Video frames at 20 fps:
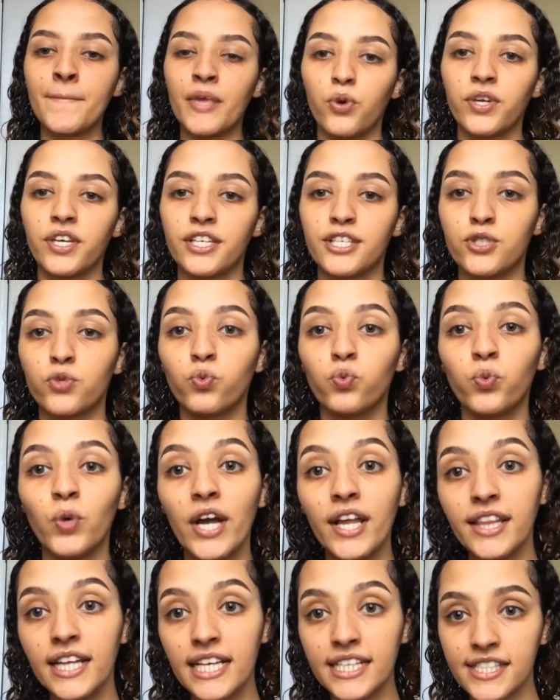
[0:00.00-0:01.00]
Oh yes,
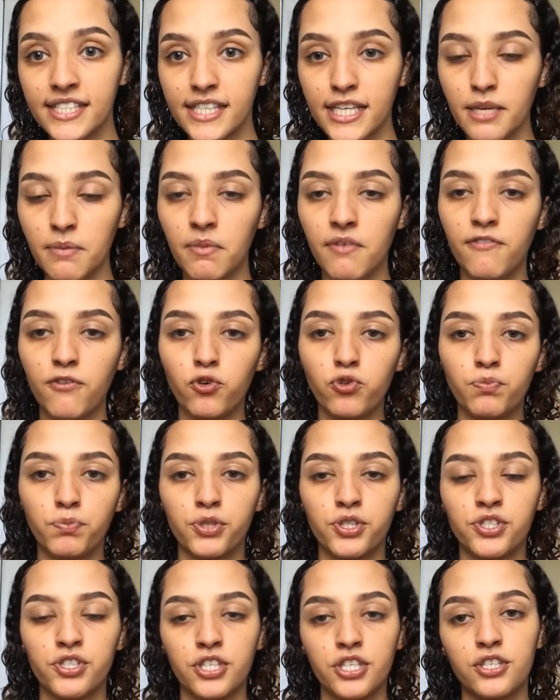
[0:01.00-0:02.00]
one last thing before we
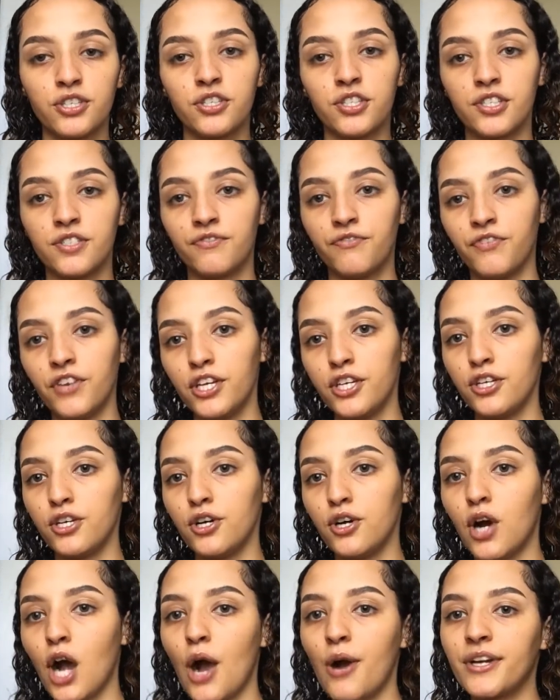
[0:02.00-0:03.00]
proceed to this
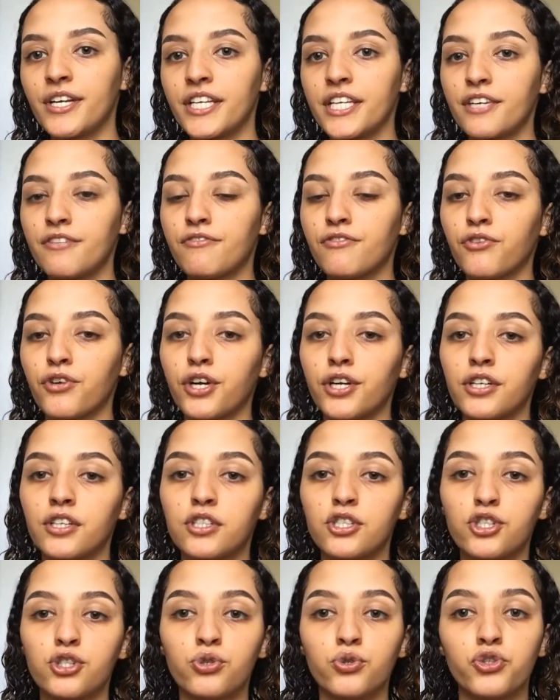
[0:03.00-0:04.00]
video, I want to give
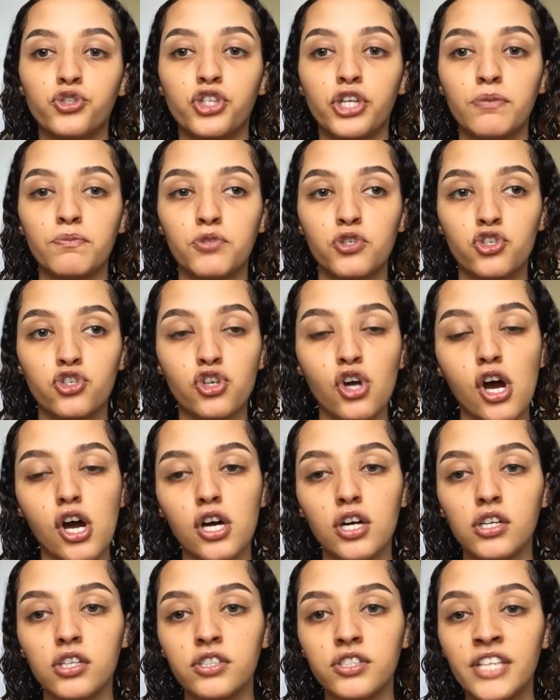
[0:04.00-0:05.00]
credits to James
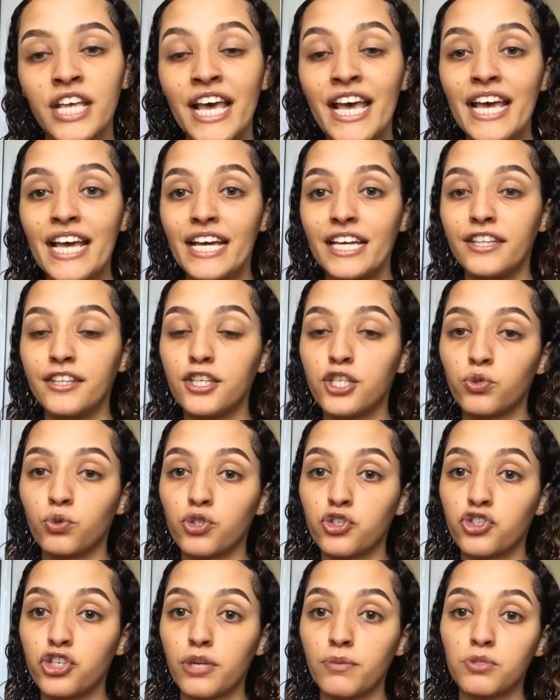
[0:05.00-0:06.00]
Charles. This
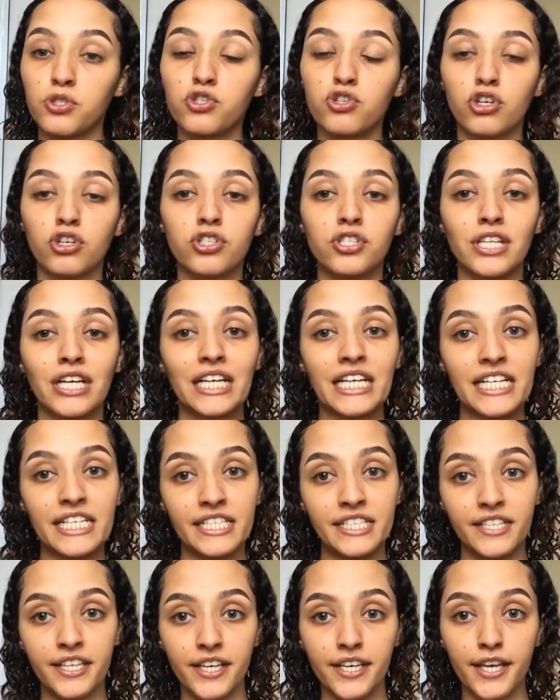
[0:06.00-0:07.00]
was James Charles'
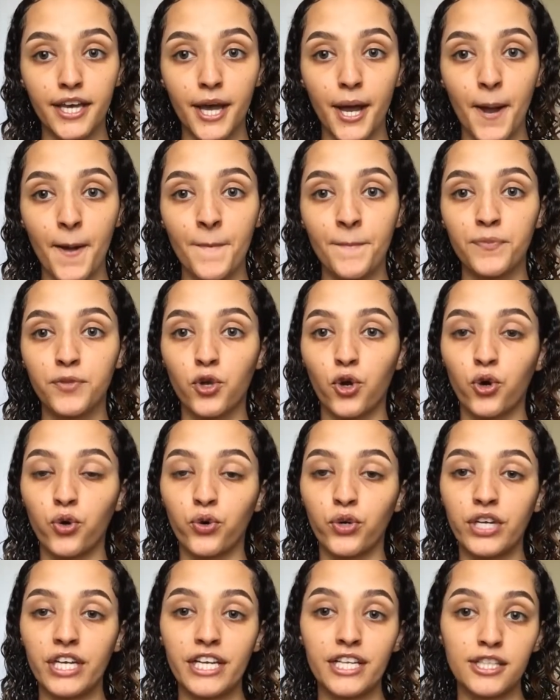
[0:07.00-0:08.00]
idea
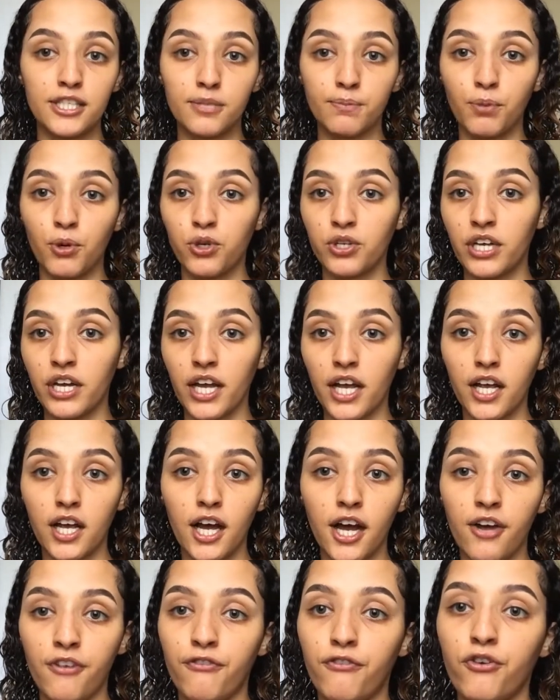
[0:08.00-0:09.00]
or inspo that I
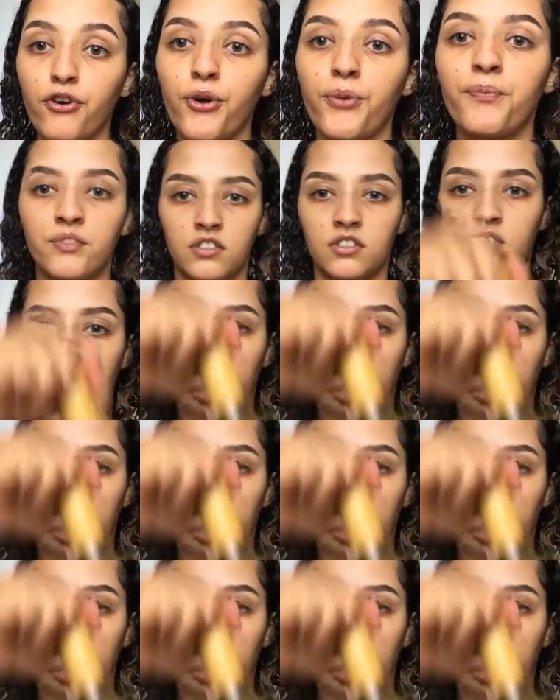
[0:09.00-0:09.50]
got from.